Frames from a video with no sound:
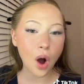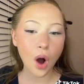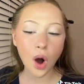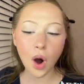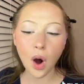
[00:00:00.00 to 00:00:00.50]

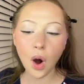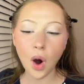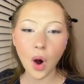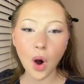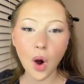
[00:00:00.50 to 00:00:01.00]
Oh,
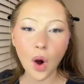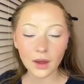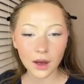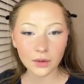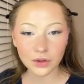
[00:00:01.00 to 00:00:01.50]

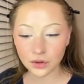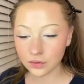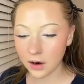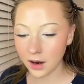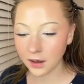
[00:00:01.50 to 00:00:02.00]
I was
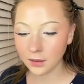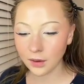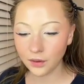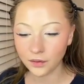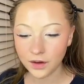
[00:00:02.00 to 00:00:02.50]
drying
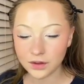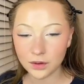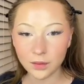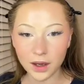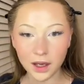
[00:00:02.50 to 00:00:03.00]
my face
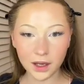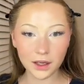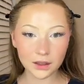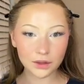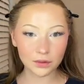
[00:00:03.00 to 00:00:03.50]
with my
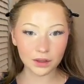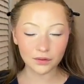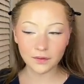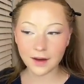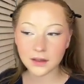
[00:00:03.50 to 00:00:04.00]
hands really
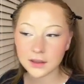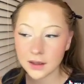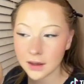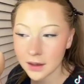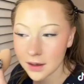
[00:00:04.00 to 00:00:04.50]
fast
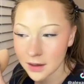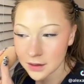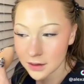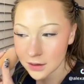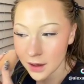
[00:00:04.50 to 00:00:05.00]
like
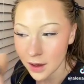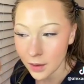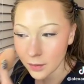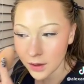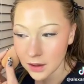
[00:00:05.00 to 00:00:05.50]
this
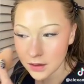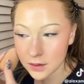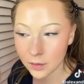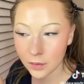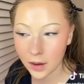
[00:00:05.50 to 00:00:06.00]
because
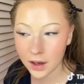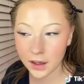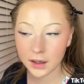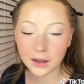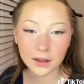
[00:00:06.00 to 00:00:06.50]

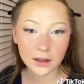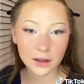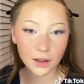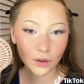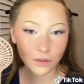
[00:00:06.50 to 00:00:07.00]
my
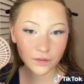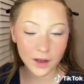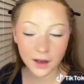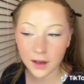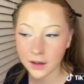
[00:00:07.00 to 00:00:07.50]
little
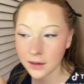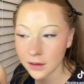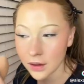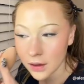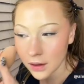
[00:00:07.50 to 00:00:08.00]
fan
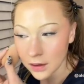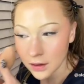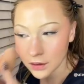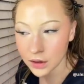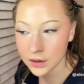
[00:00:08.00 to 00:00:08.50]

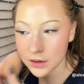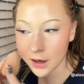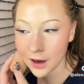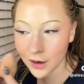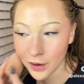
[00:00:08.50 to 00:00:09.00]
just
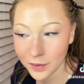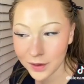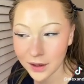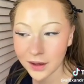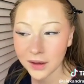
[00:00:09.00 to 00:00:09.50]
died on me.